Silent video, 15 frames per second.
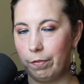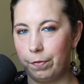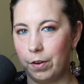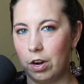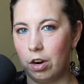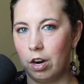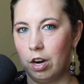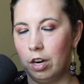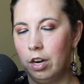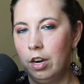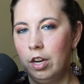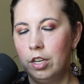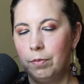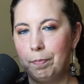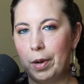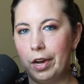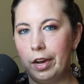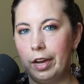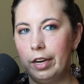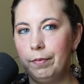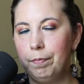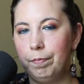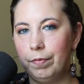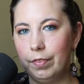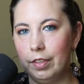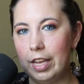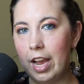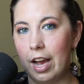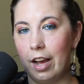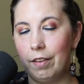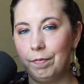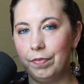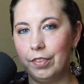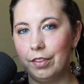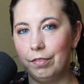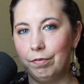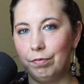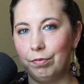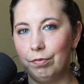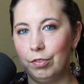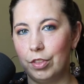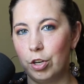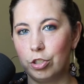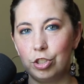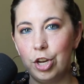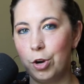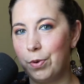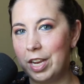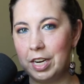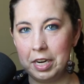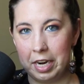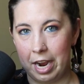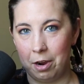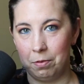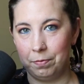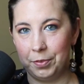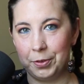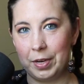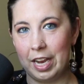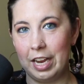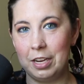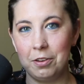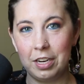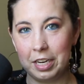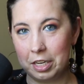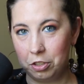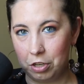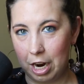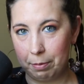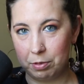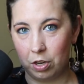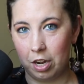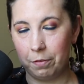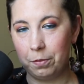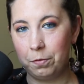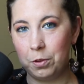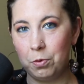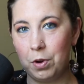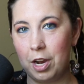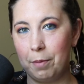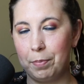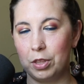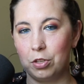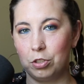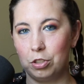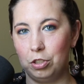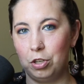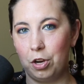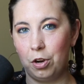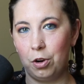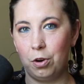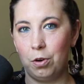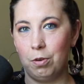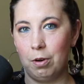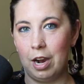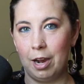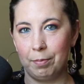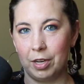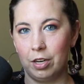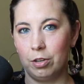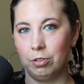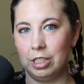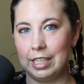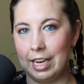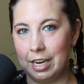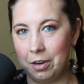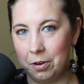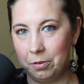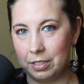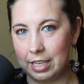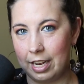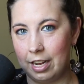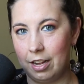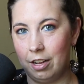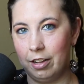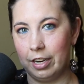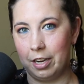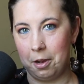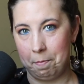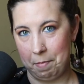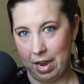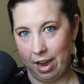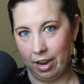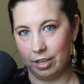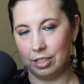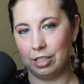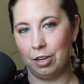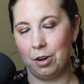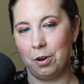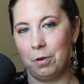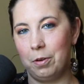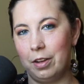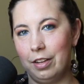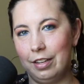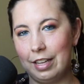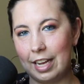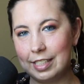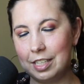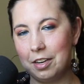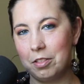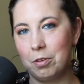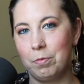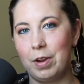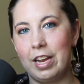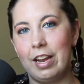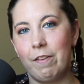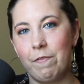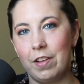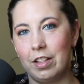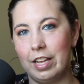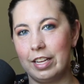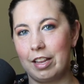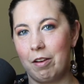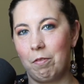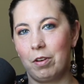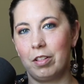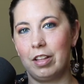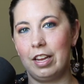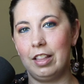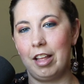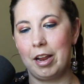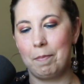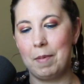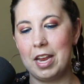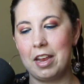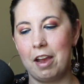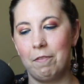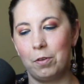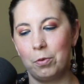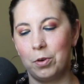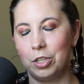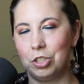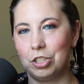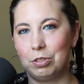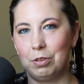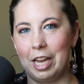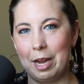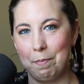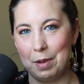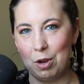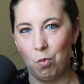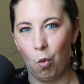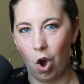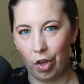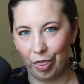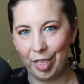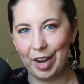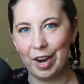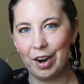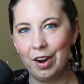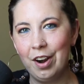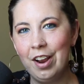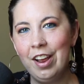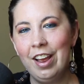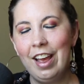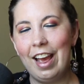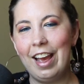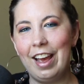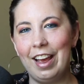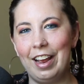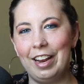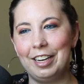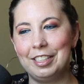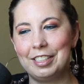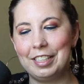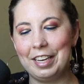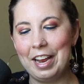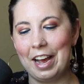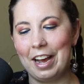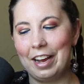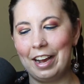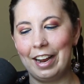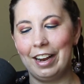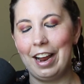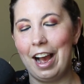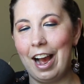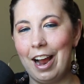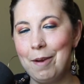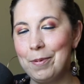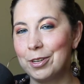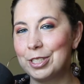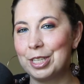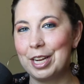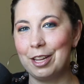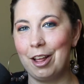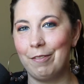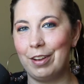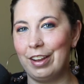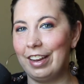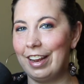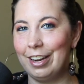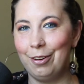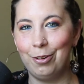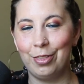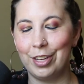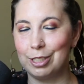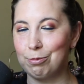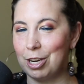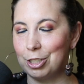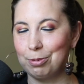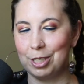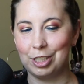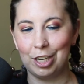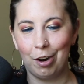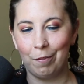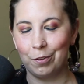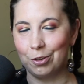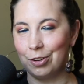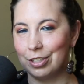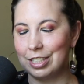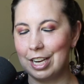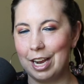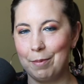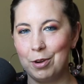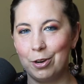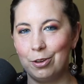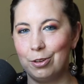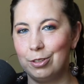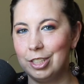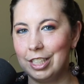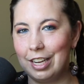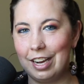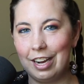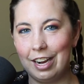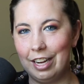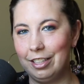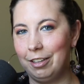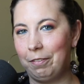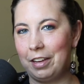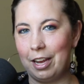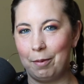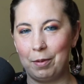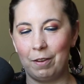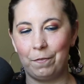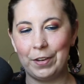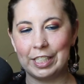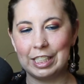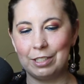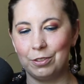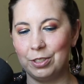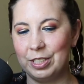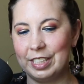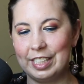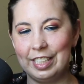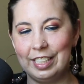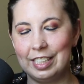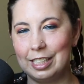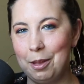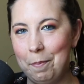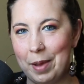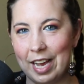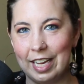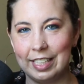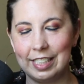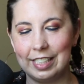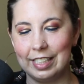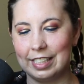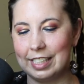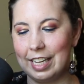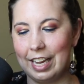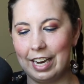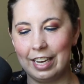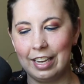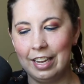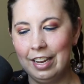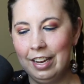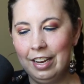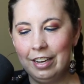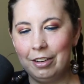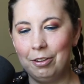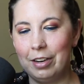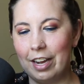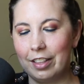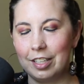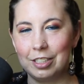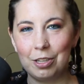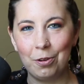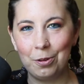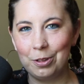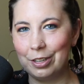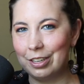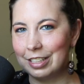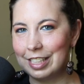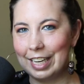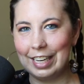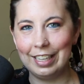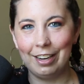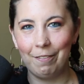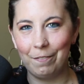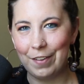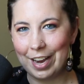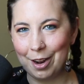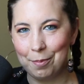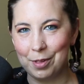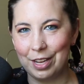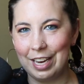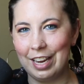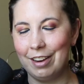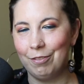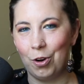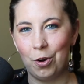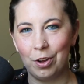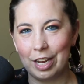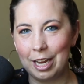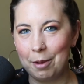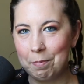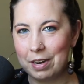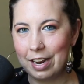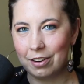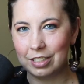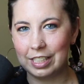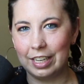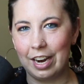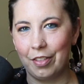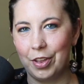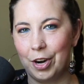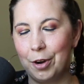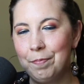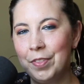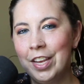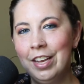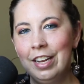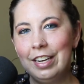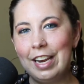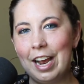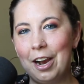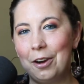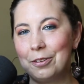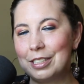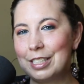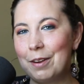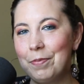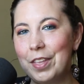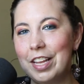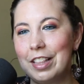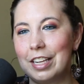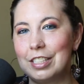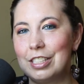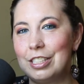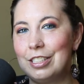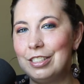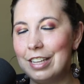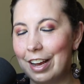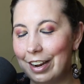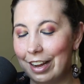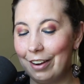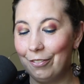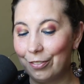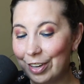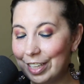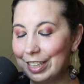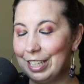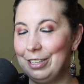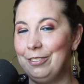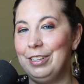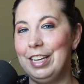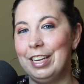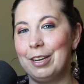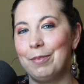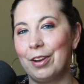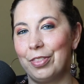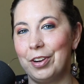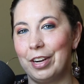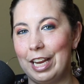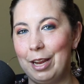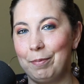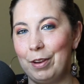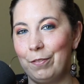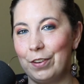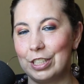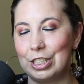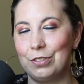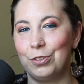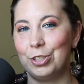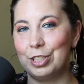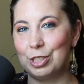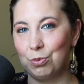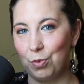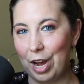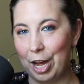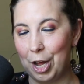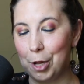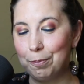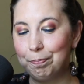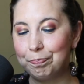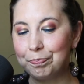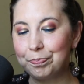far. But yeah, there's no in and out, okay? You could get dropped off if you want, but there's no, I'm going to go stay at a hotel and come back. So that's another way I feel like they really like make everyone just like be one there. And yeah, I personally love it. Anyone that's watched my channel for a long time knows I love camping festivals. It's the best. It's like you got this whole little tight-knit family all camping out together. Now, something that's really unique about their camping festival as well